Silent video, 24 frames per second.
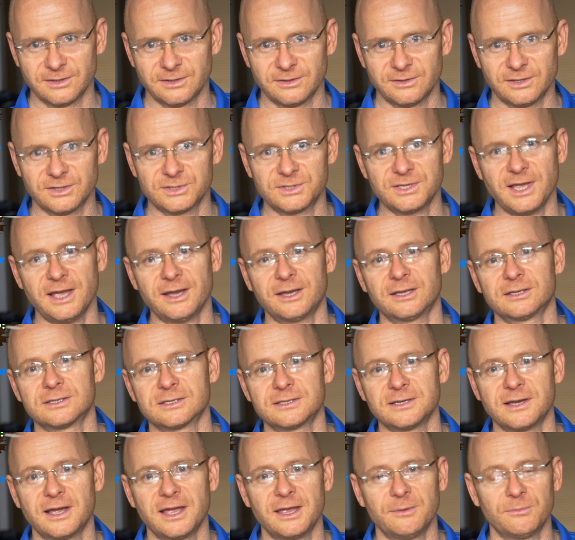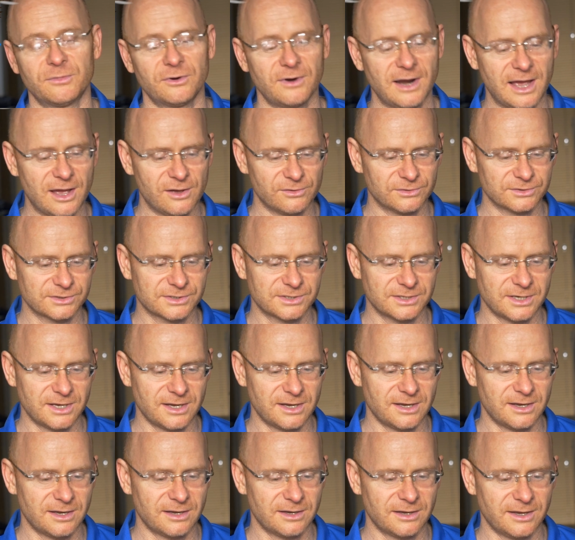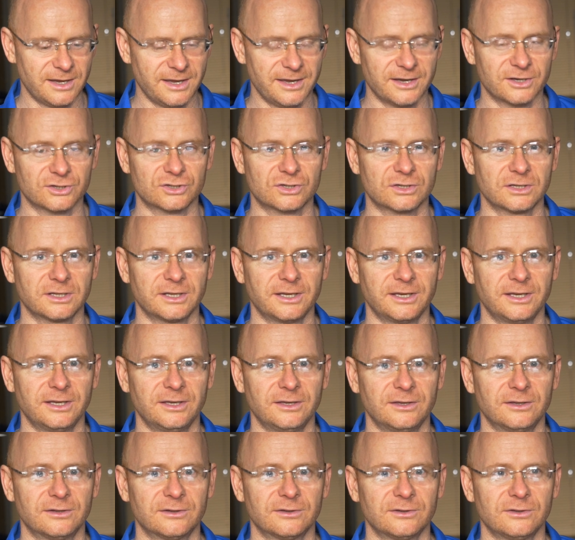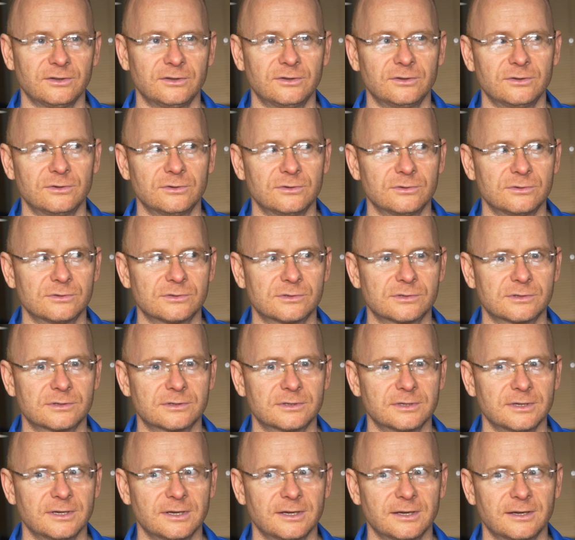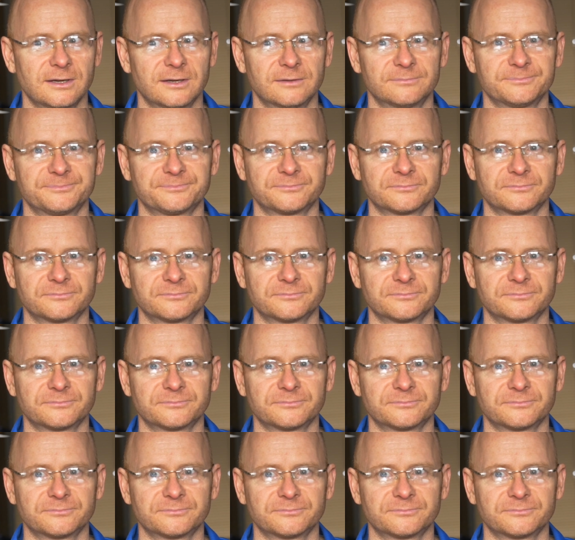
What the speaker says: The second time around, I actually used a